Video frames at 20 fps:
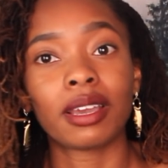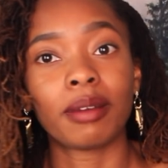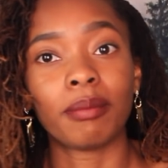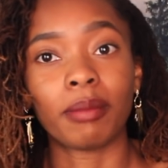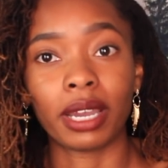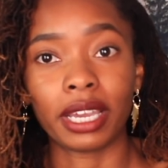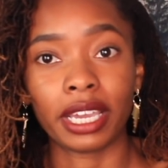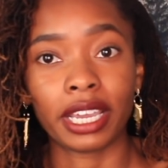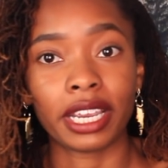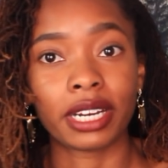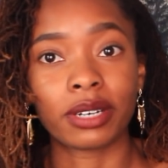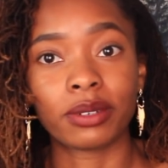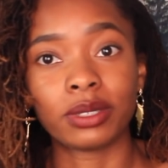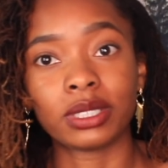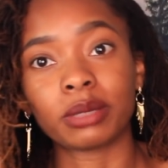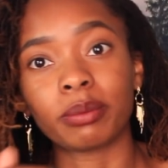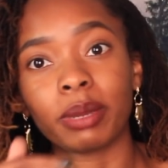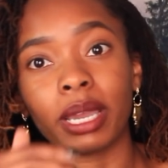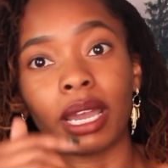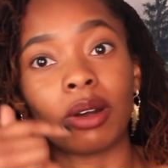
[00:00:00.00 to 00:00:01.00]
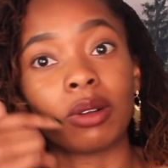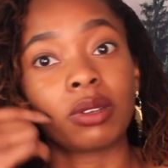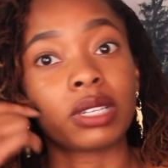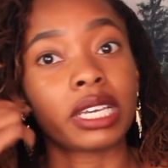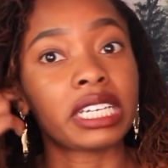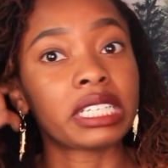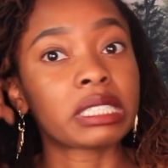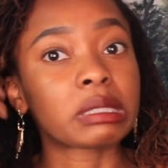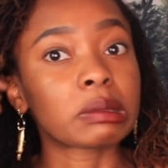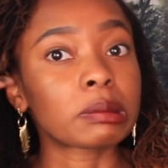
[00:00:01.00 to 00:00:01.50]
My hair was about
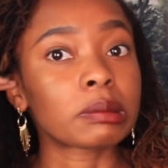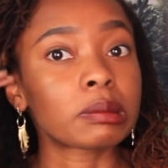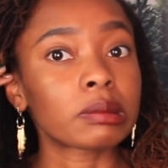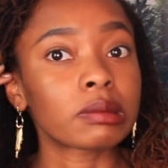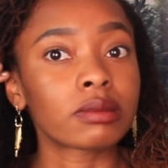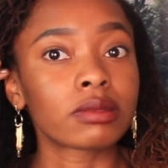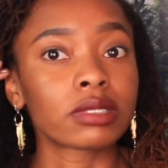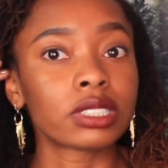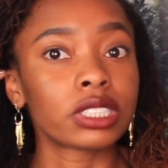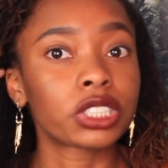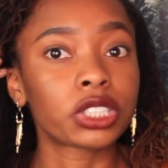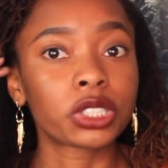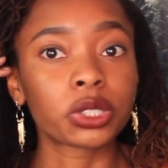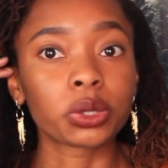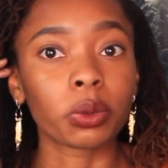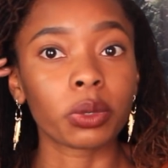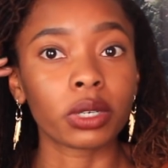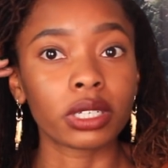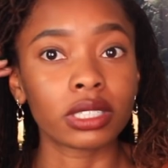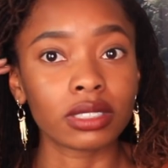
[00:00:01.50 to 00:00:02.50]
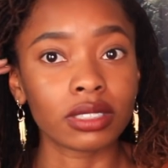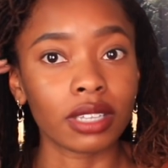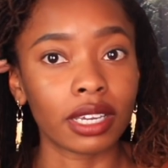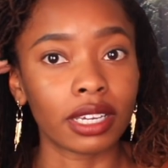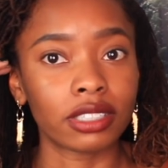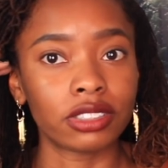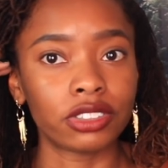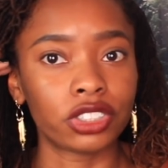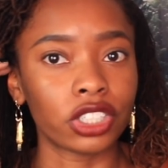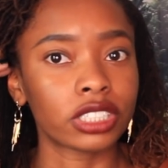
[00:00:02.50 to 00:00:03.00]
like this short,
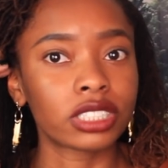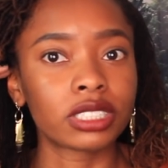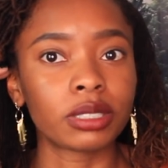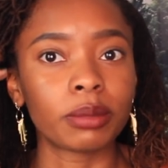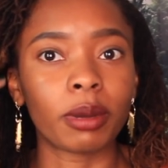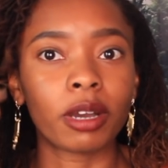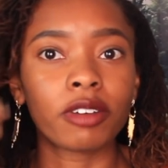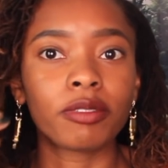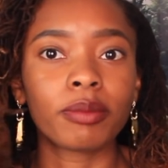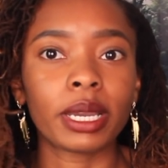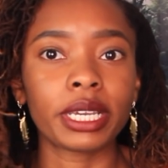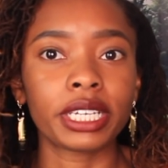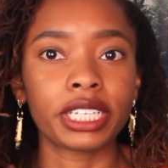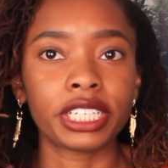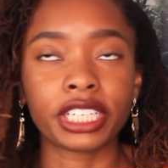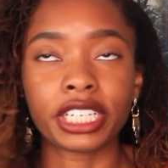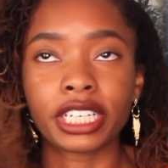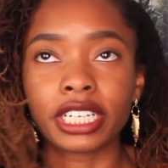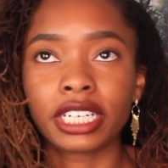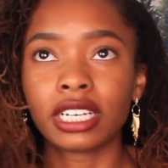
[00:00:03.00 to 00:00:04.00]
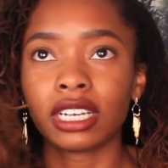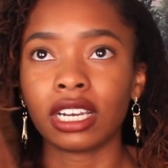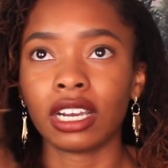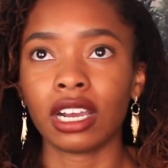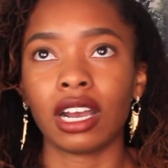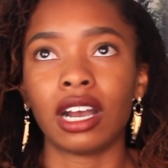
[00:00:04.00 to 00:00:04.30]
like just above my ear,